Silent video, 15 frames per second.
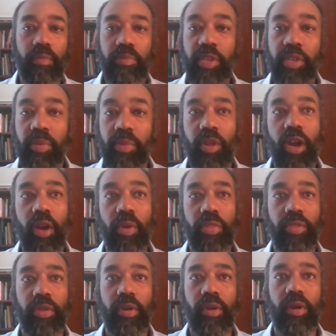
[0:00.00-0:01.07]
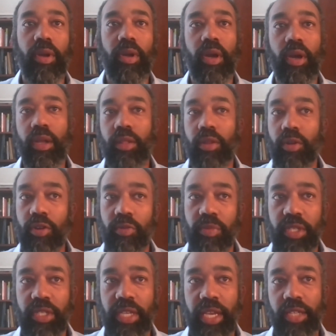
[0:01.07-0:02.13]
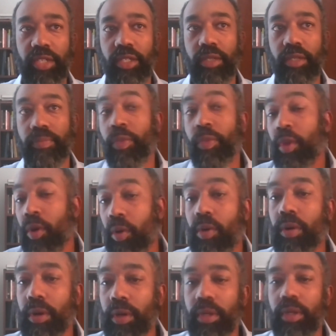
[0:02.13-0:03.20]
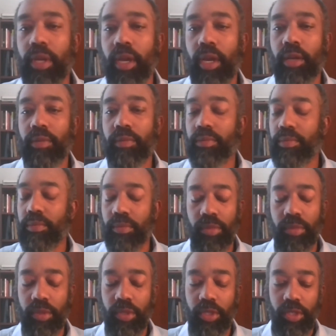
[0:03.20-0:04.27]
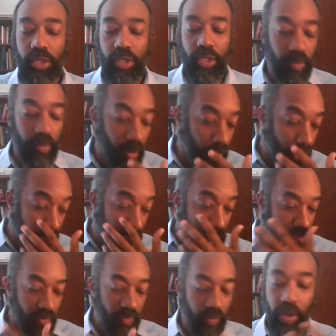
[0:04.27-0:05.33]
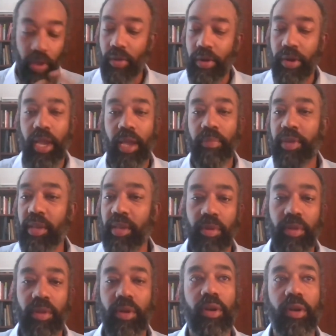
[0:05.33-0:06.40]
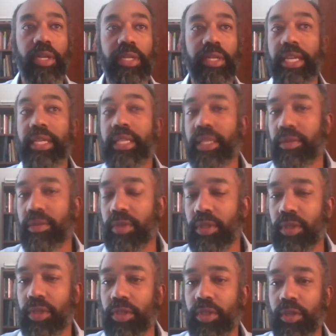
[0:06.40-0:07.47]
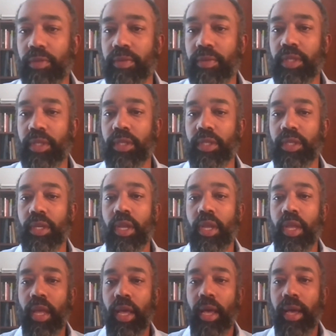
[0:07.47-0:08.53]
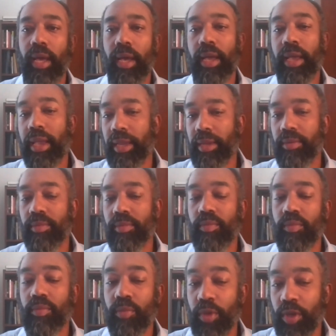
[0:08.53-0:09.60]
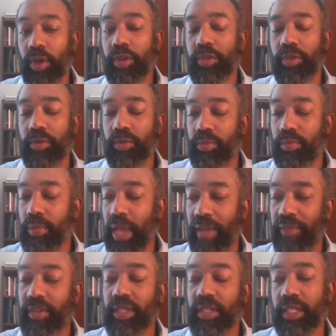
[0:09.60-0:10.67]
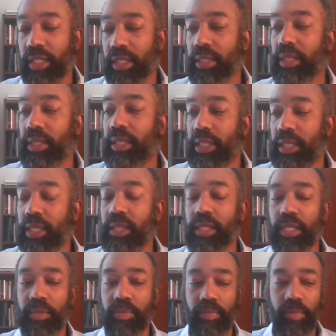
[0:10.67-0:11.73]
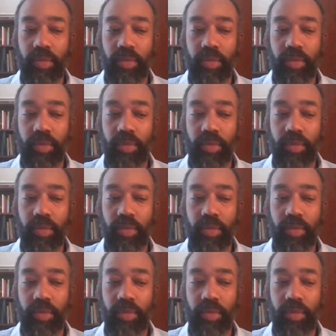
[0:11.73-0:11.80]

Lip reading: people are with their local masajid, or just a simple question of whether or not people are attending religious services. And we also have consistently seen this